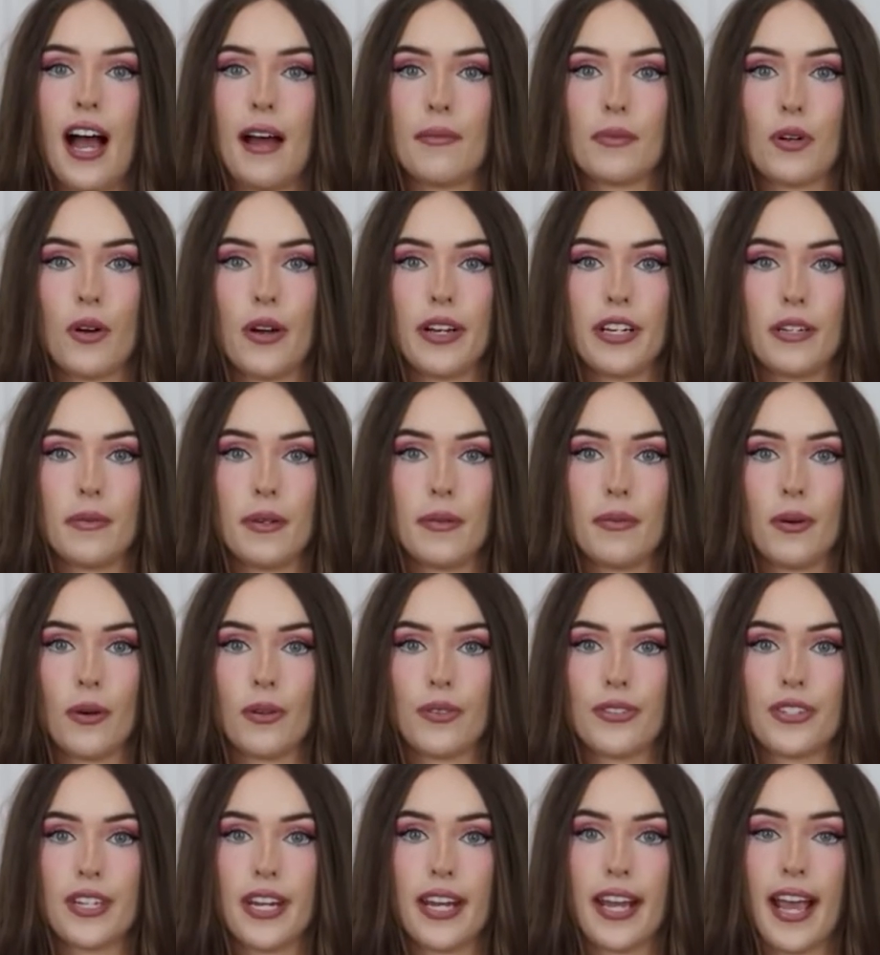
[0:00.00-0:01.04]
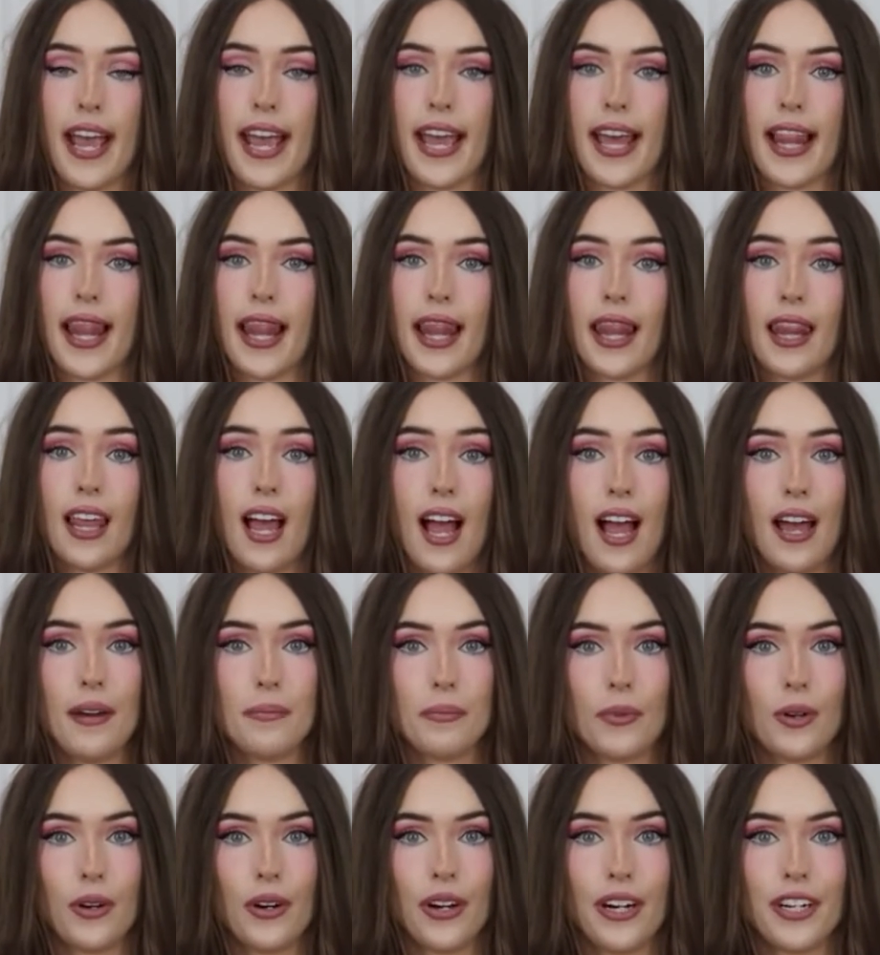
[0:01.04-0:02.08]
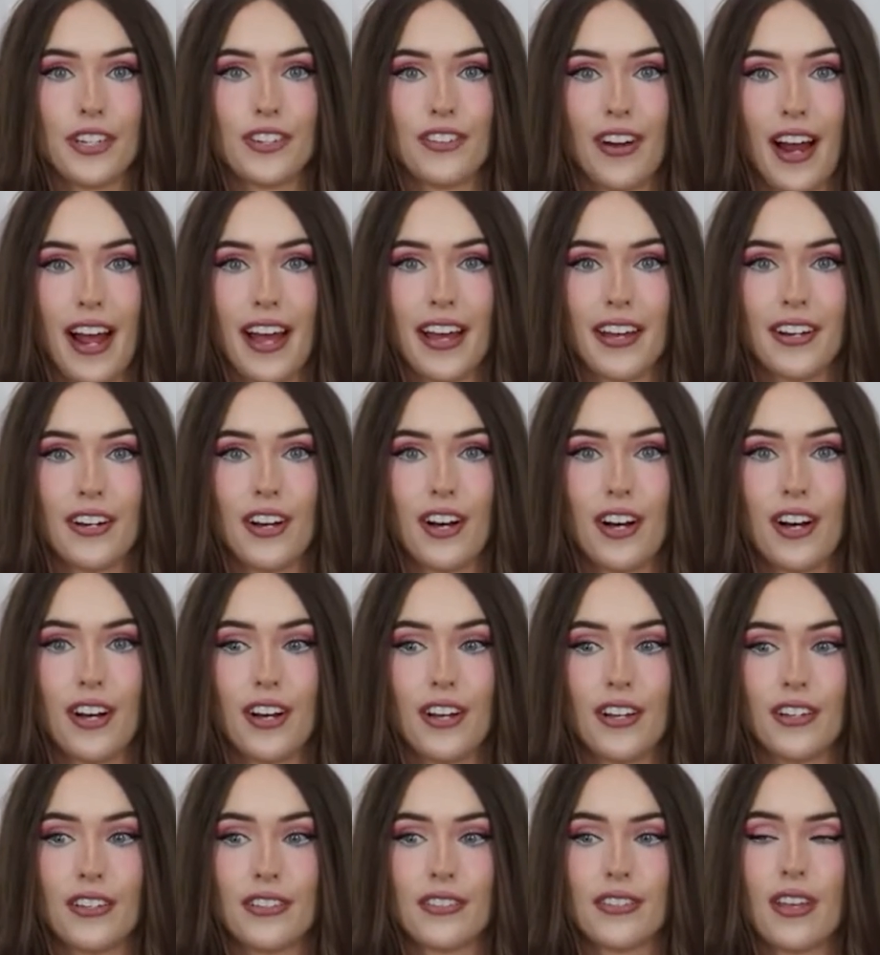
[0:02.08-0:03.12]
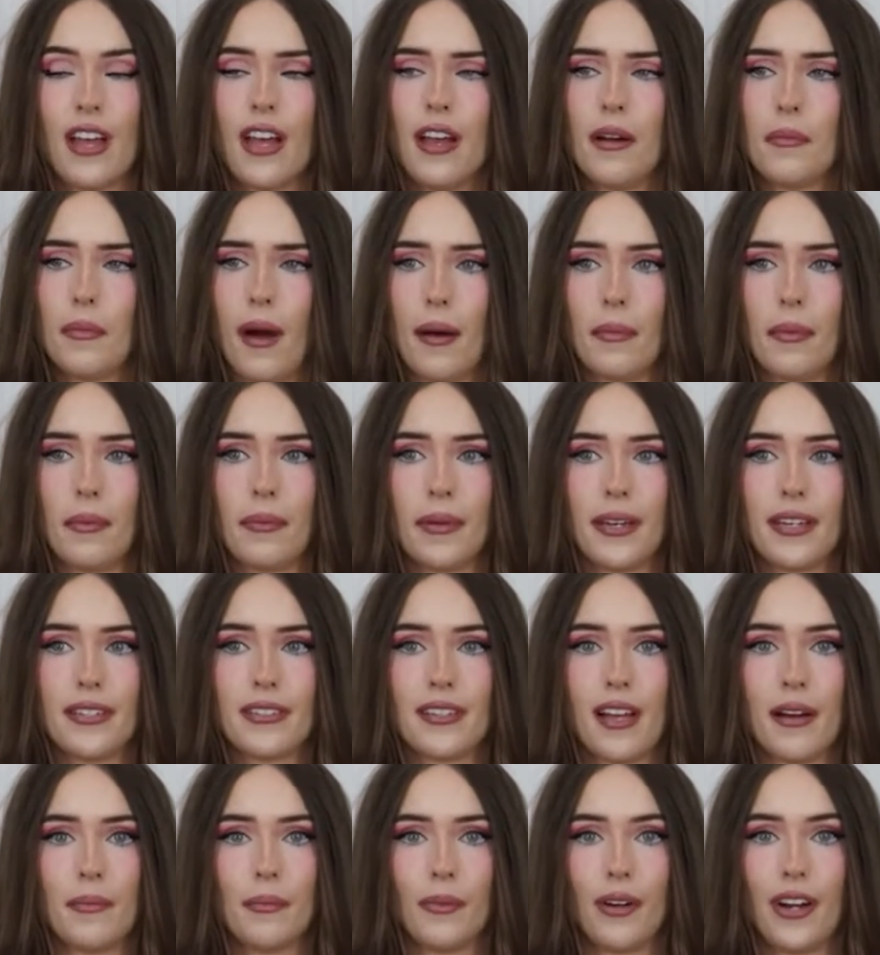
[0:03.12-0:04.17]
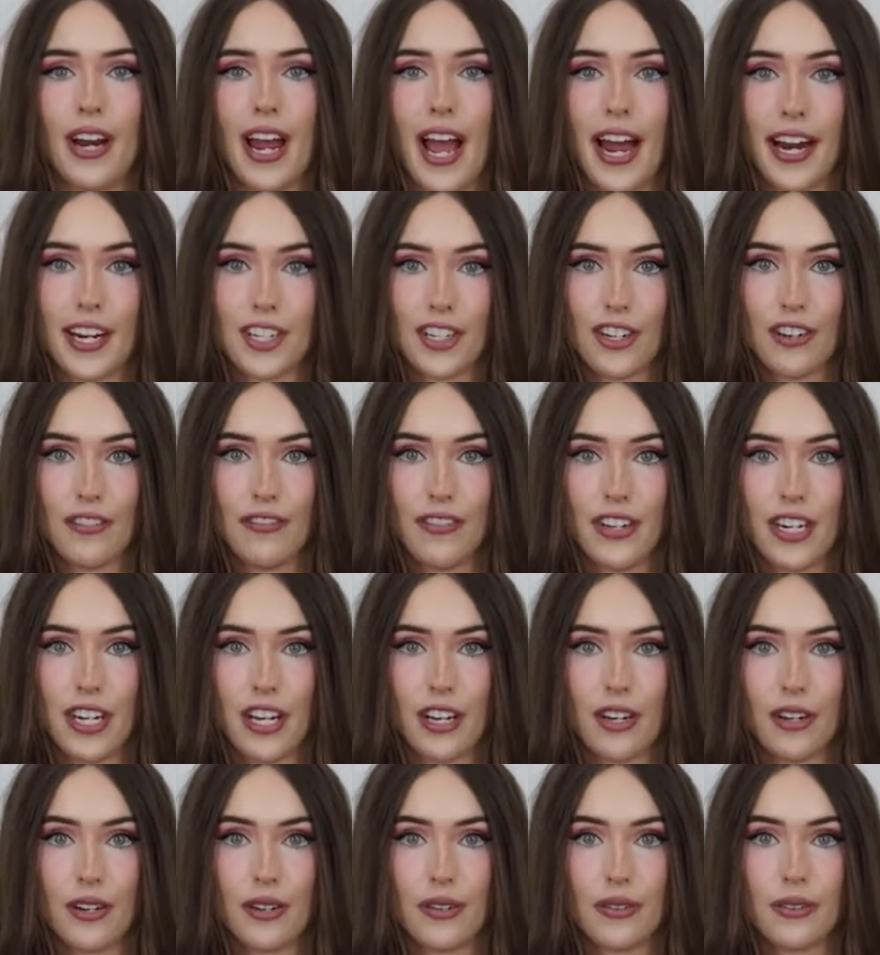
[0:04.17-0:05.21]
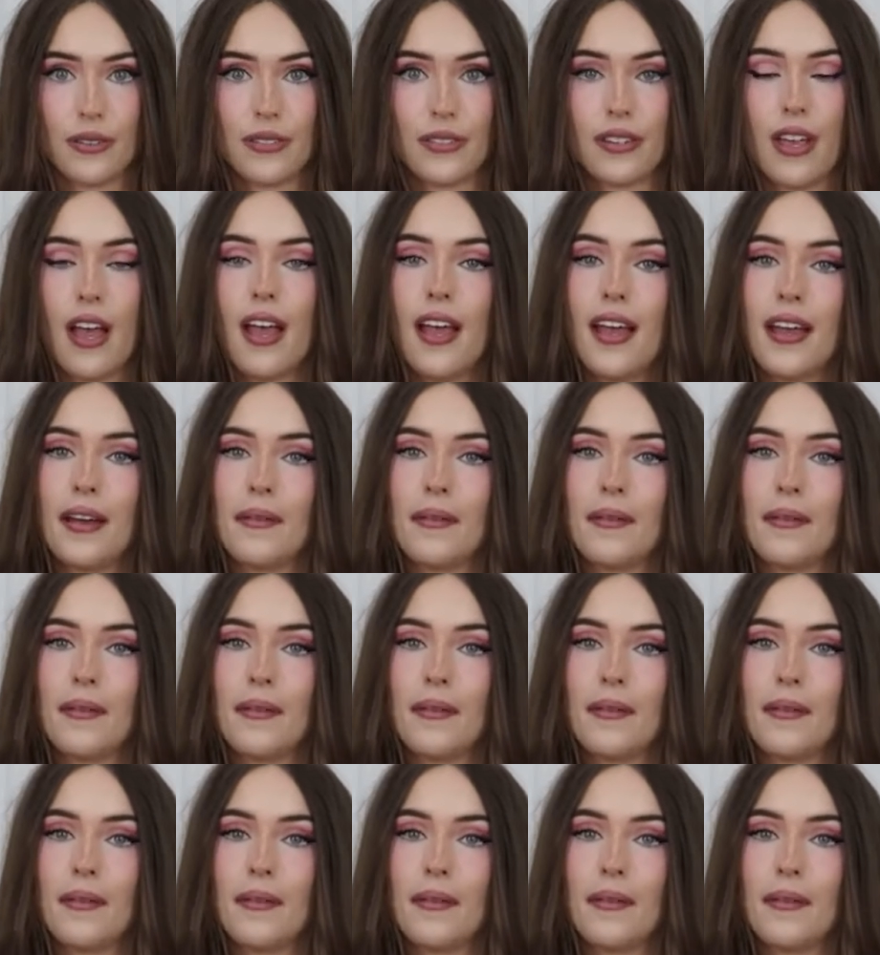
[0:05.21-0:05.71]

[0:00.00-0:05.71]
I'm going to be posting a lot more try-on hauls, probably some reaction videos,